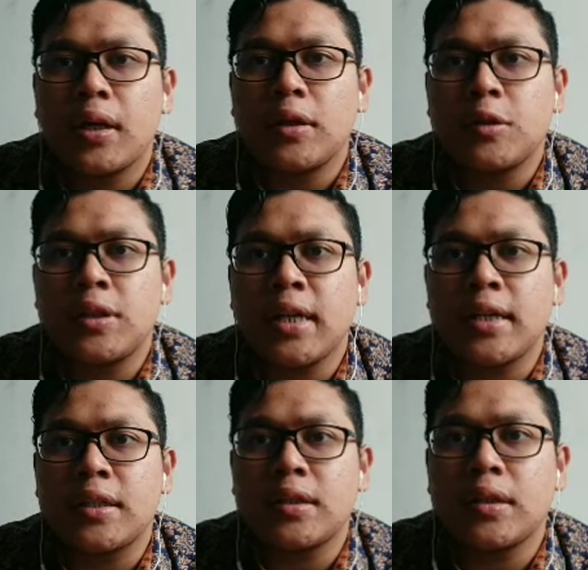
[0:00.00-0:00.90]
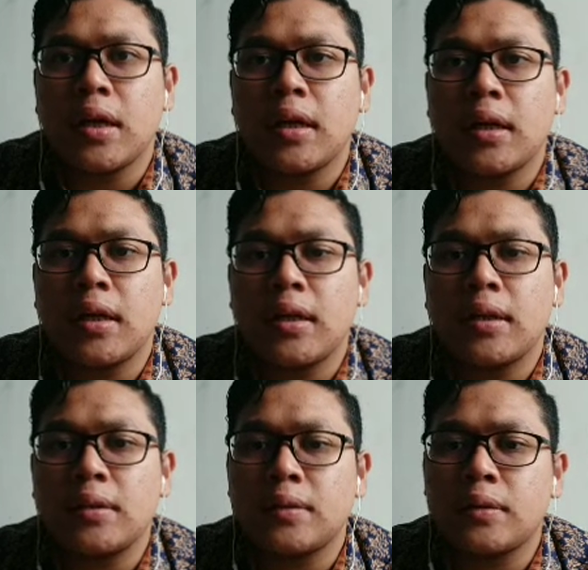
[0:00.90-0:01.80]
You just
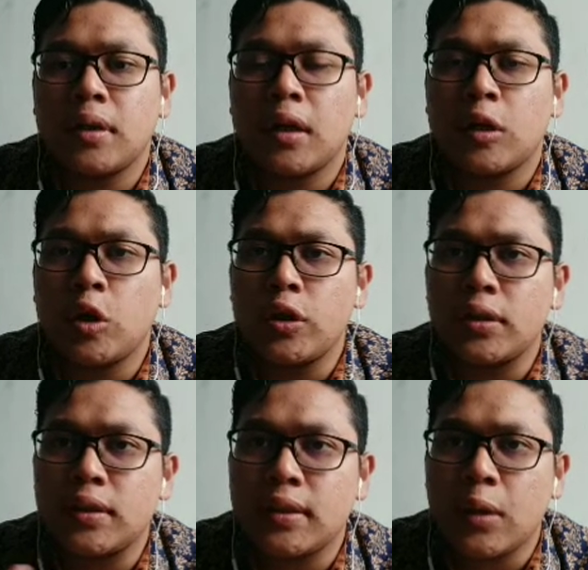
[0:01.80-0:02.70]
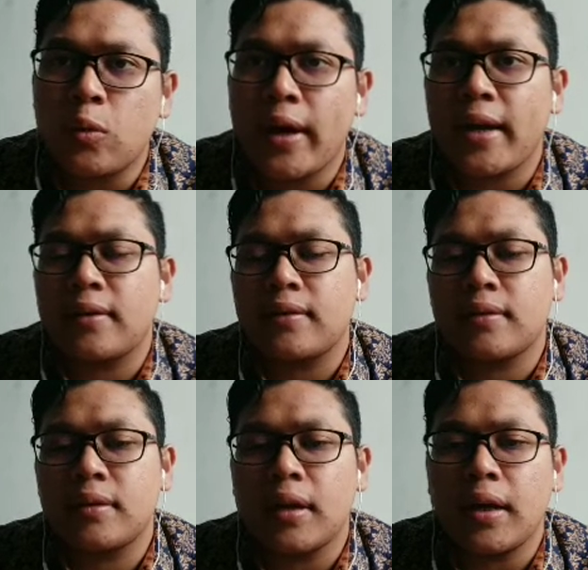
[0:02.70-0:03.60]
load some
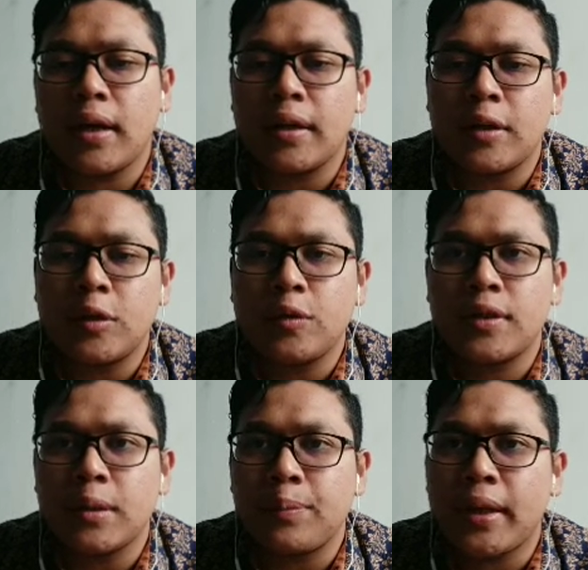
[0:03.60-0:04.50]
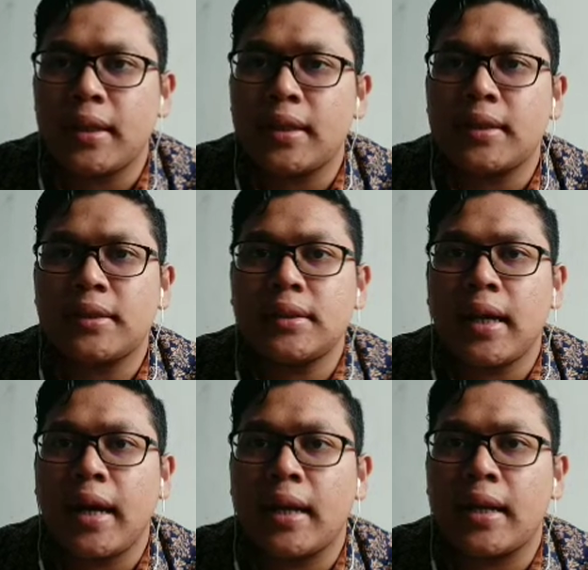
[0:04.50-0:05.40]
wax and do some pattern,
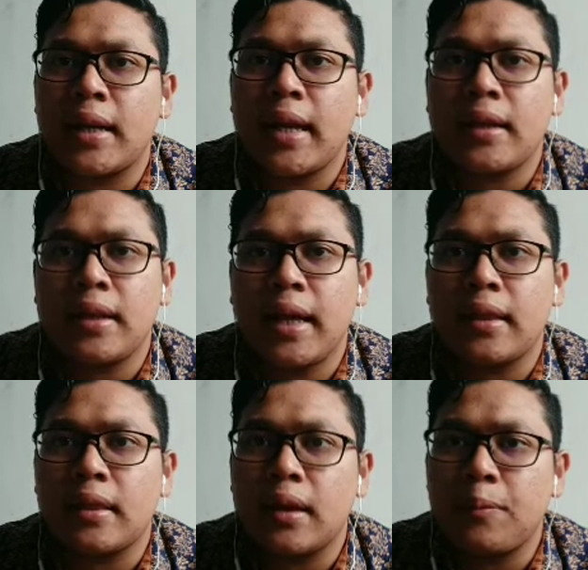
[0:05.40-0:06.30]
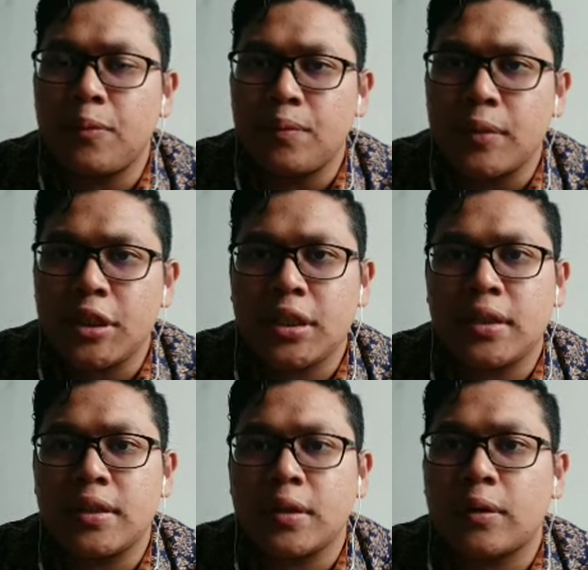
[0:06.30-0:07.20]
and then let the
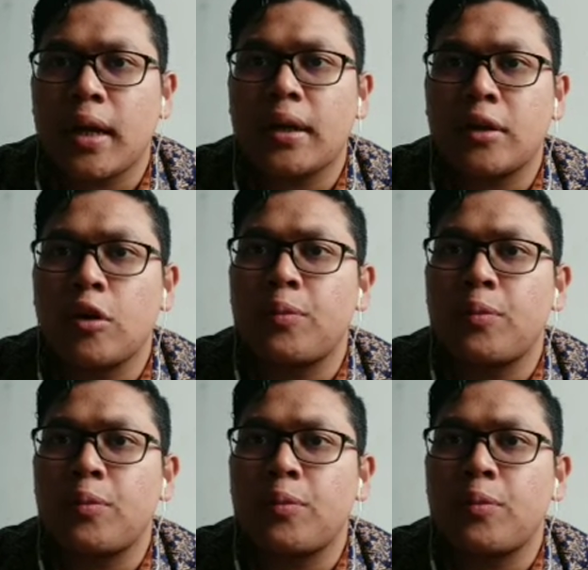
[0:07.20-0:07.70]
machines run the